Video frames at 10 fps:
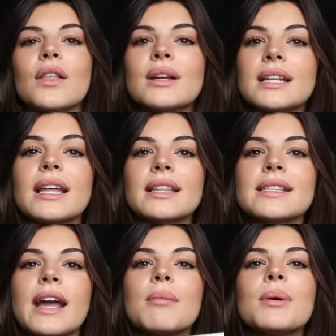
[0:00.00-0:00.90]
though I didn't like the
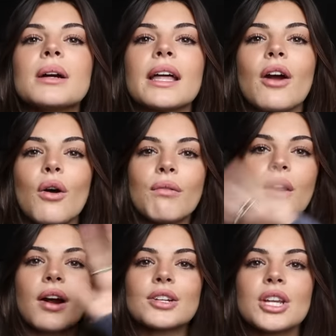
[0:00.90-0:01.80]
second book, like
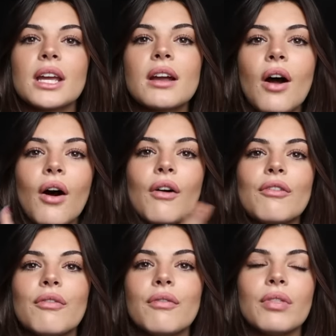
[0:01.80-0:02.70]
overarching
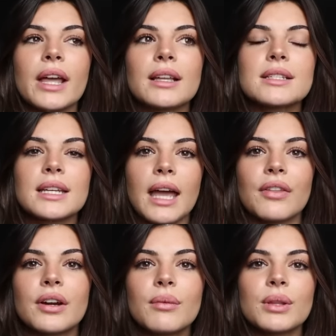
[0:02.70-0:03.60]
all like
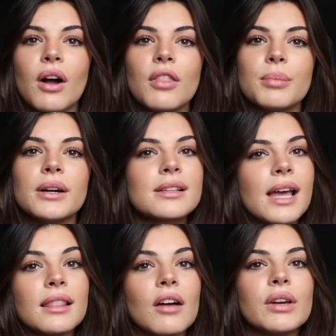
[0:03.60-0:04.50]
together with all the books,
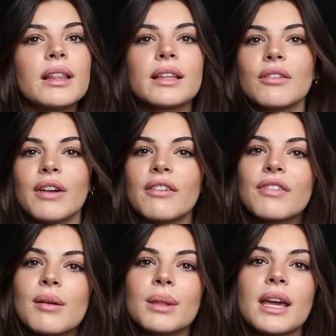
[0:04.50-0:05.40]
I love it. Like the found
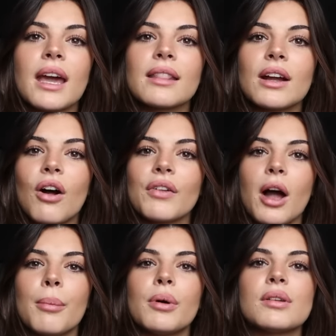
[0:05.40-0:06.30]
family and like all the
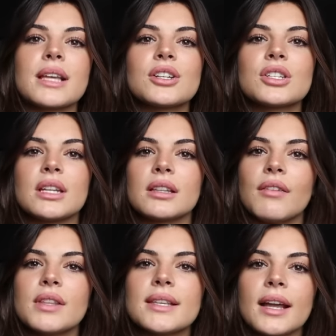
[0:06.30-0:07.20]
couples, I just didn't
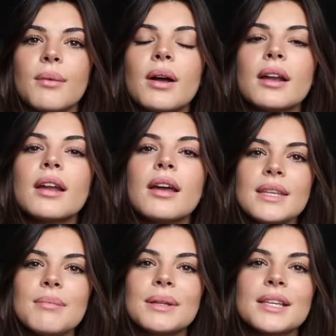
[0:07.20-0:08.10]
love the second one.
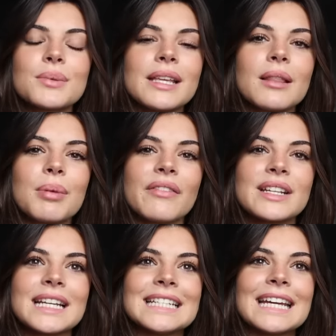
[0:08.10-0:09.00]
But this was like the
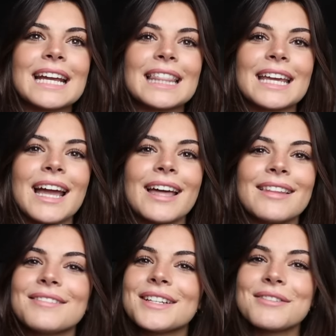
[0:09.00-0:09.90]
perfect ending, and like I
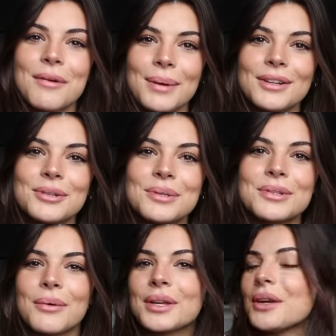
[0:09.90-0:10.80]
loved it so much. It was
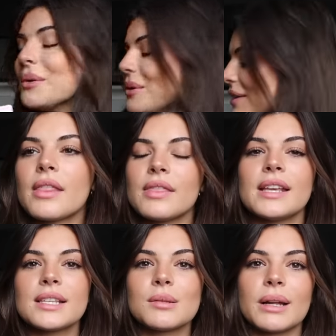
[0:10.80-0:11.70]
so cute.
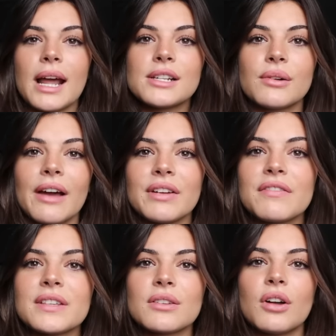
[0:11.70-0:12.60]
This is when I don't have any
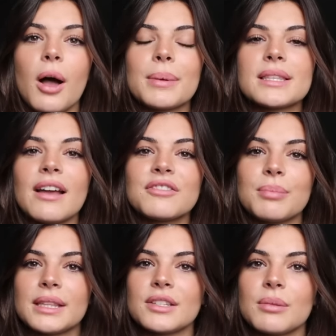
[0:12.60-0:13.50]
physical copies left,
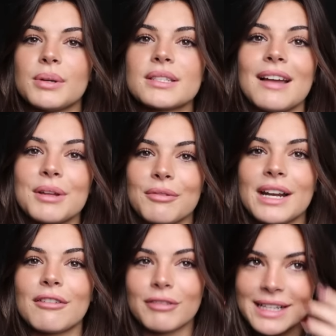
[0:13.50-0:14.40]
but these are the books I've been reading